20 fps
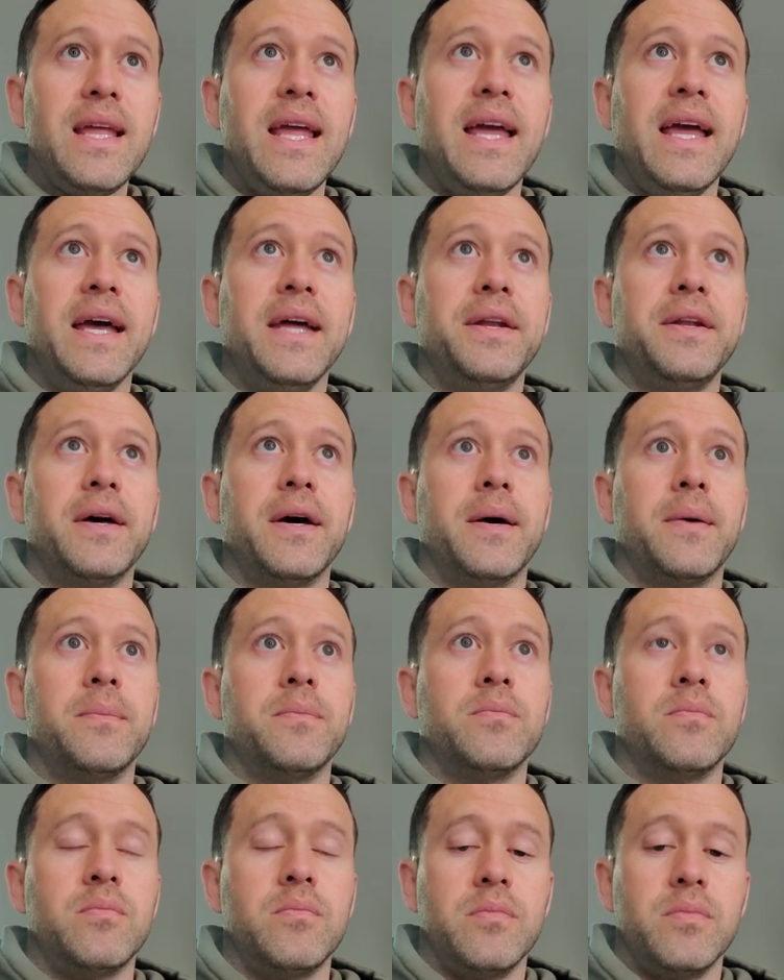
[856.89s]
and
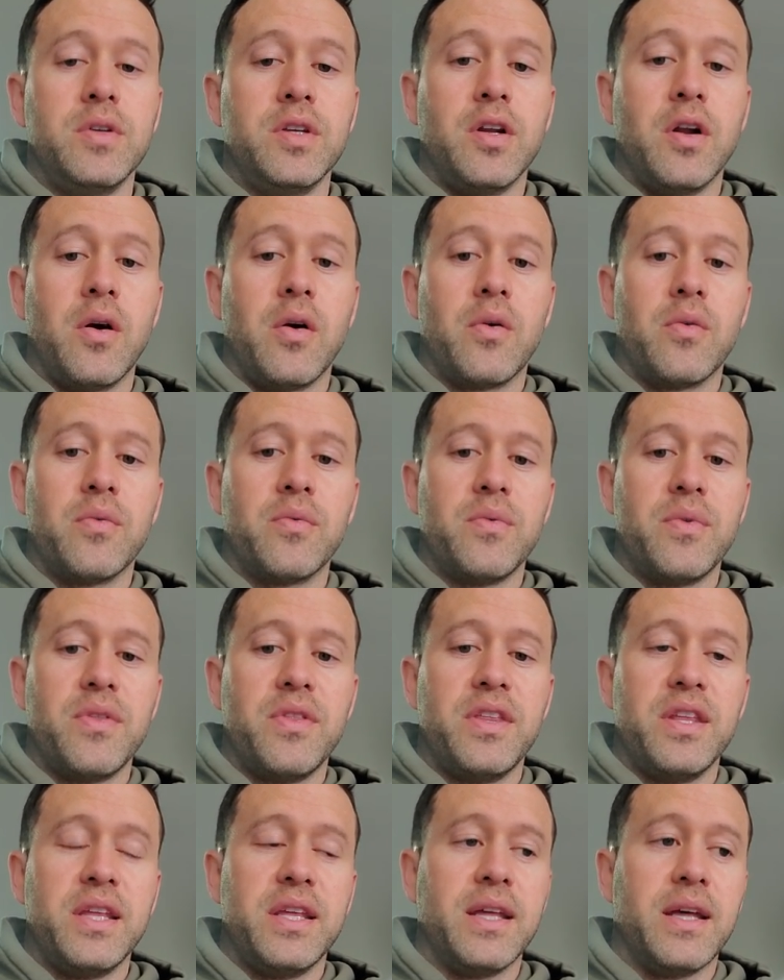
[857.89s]
um, you know
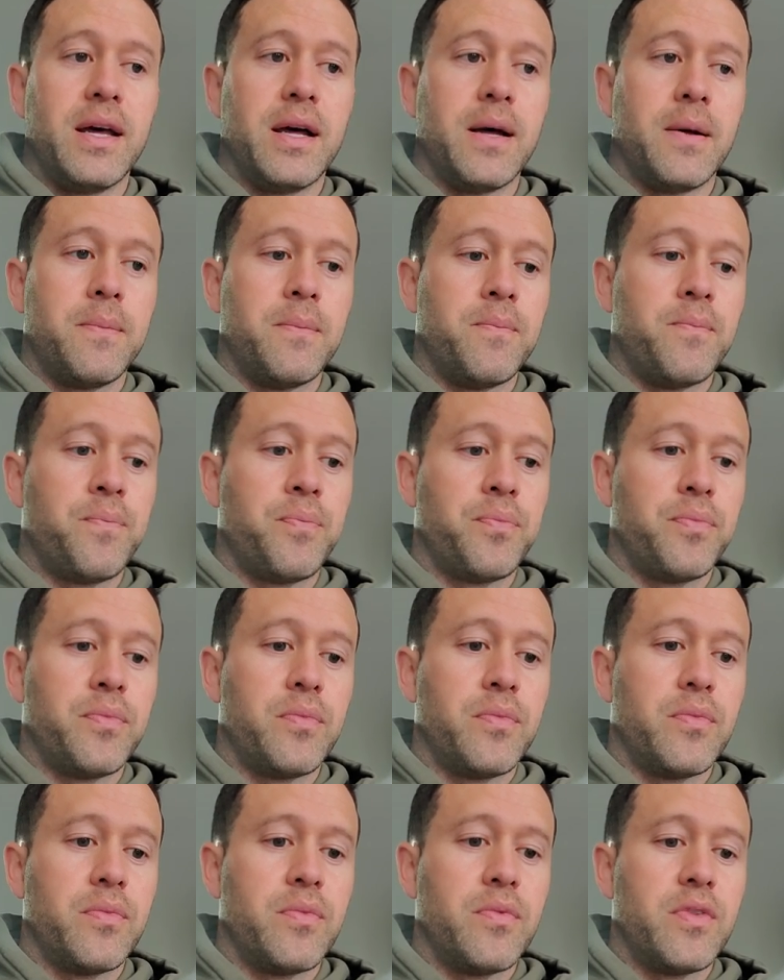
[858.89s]
the um,
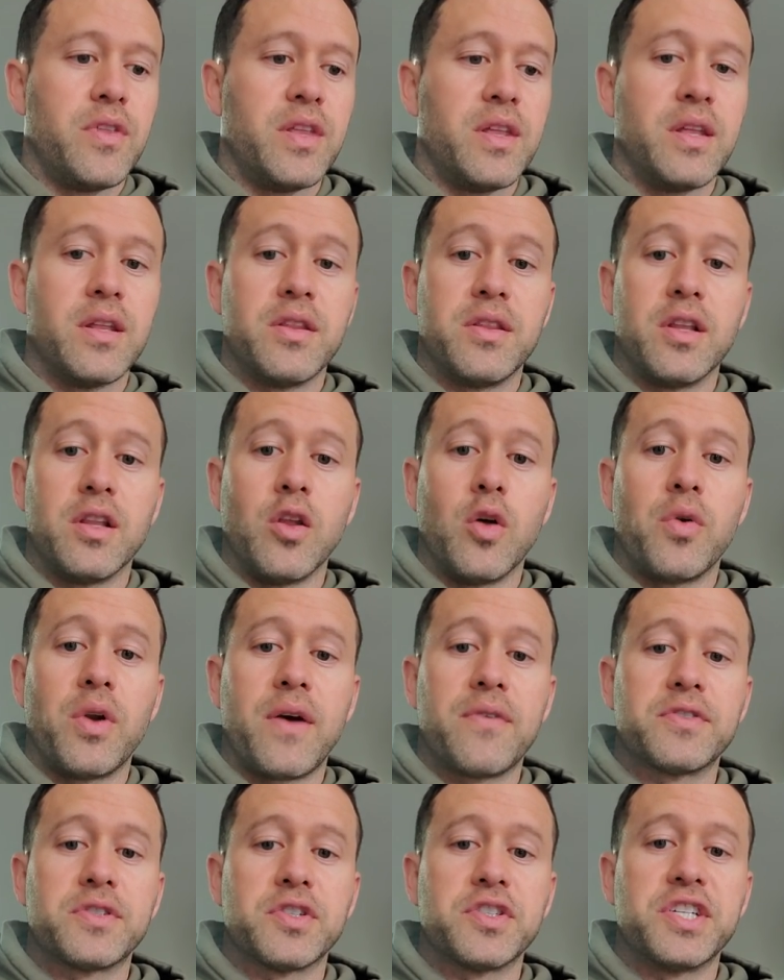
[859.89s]
the the loan
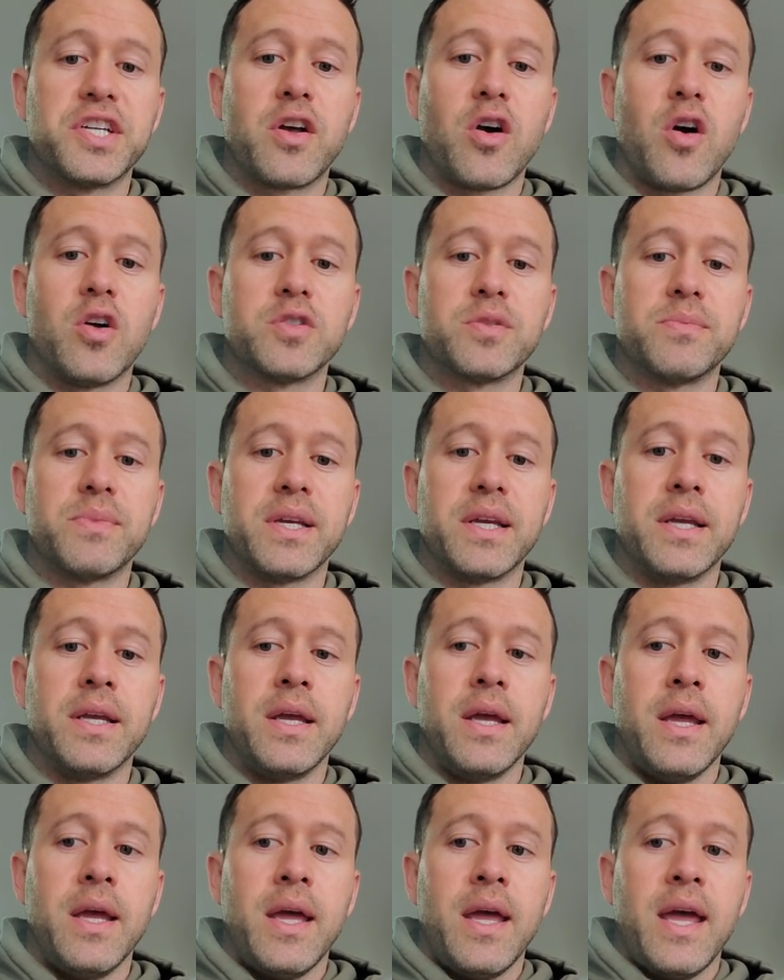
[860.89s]
officer she calls me,
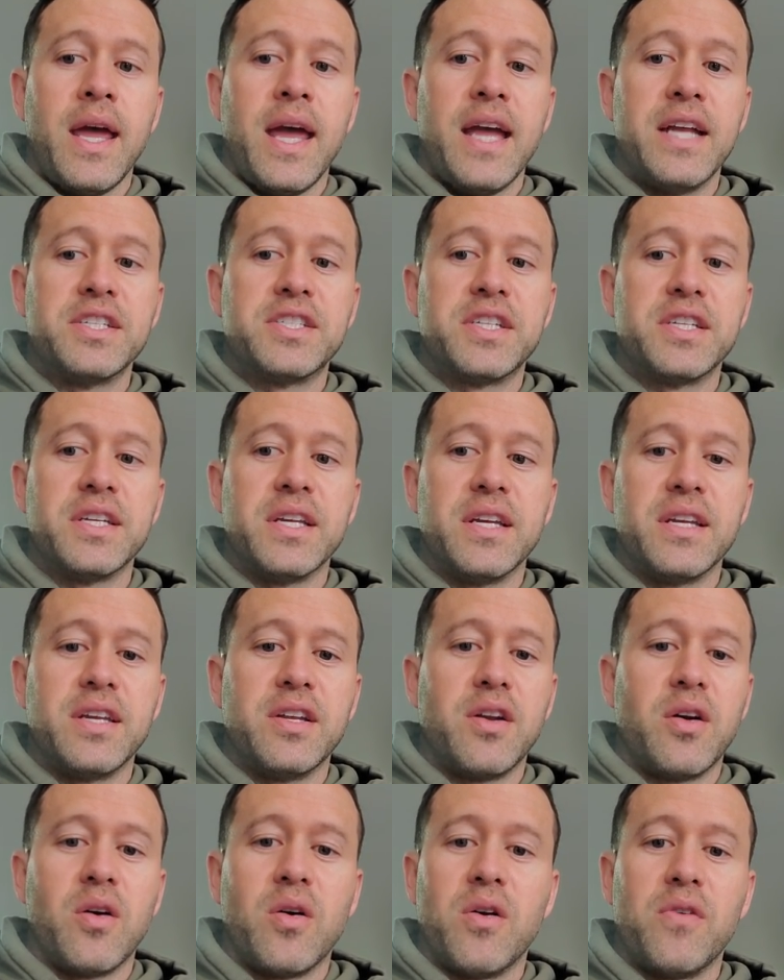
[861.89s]
and she you
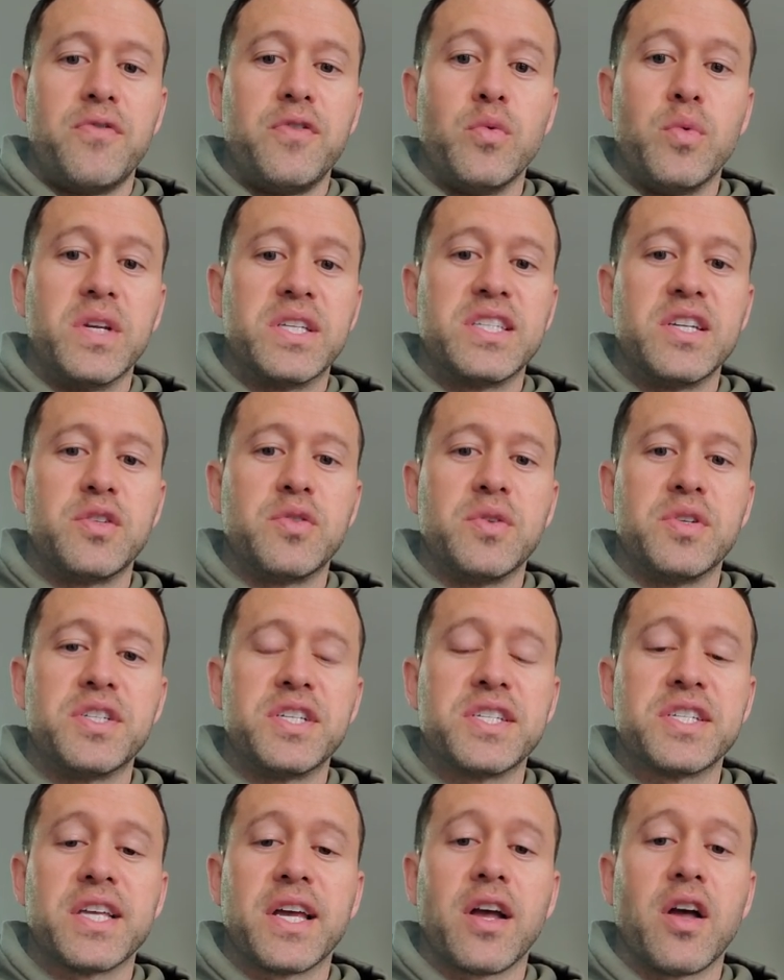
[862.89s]
know a few weeks into it
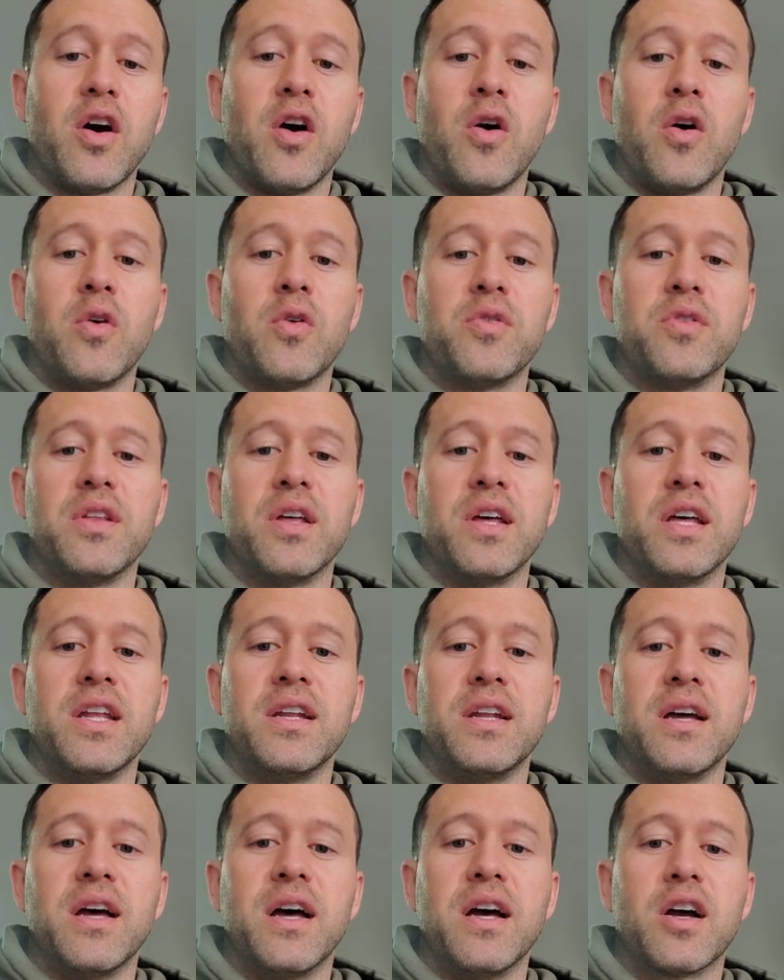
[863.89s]
she's like, oh,
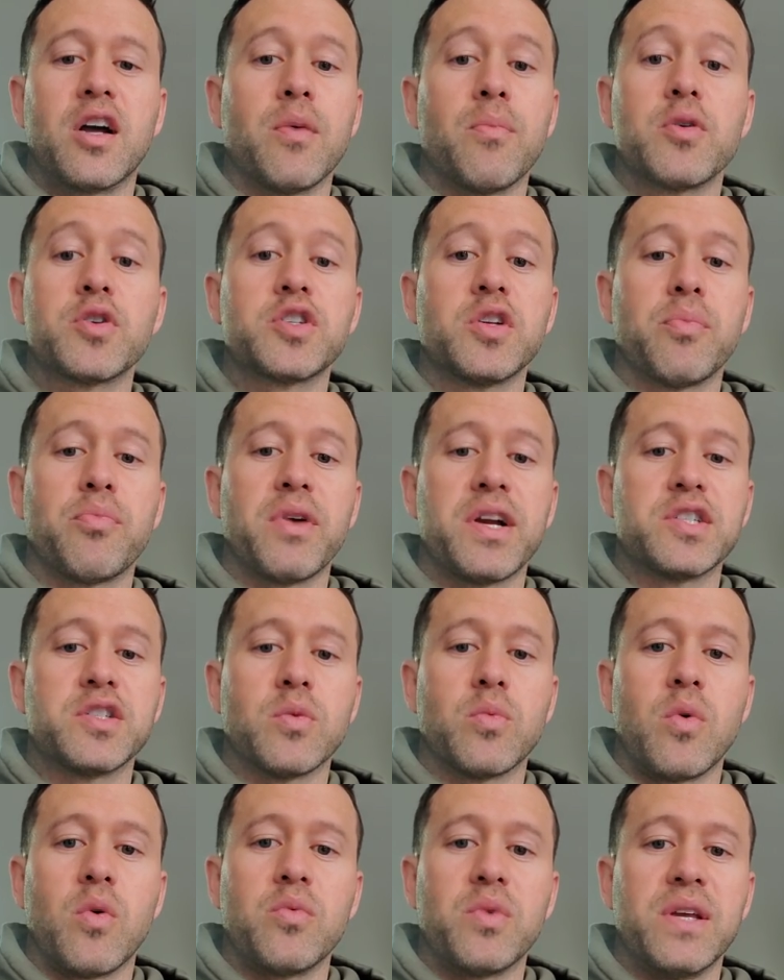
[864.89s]
and a commercial
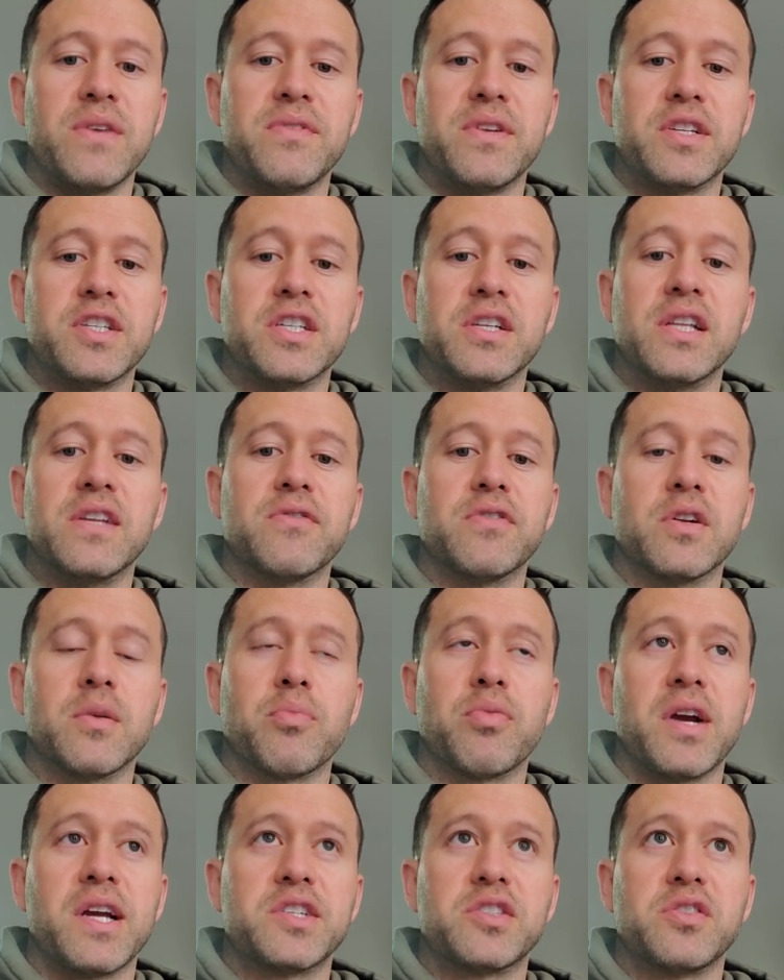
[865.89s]
appraiser won't even deliver an
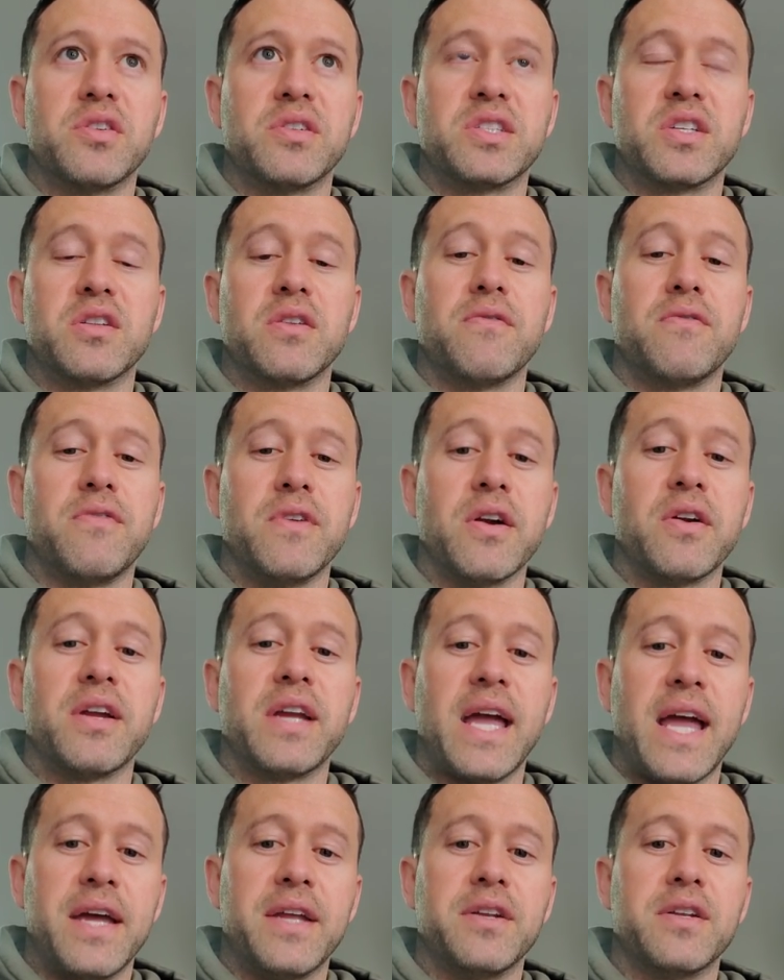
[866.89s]
appraisal until the
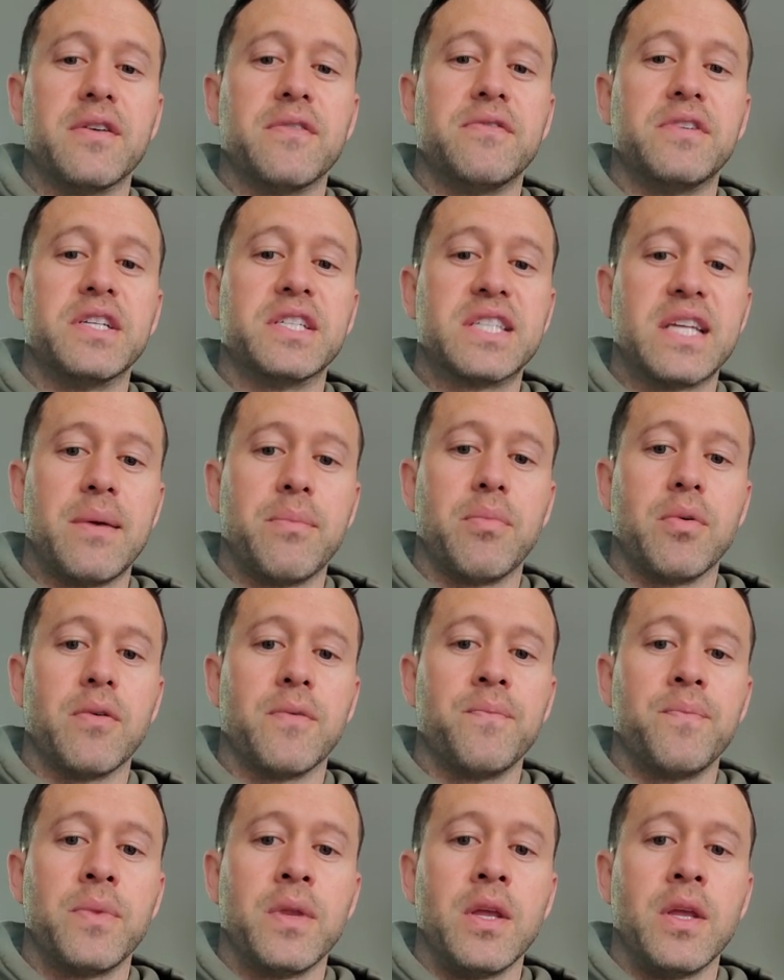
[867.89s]
very end of December.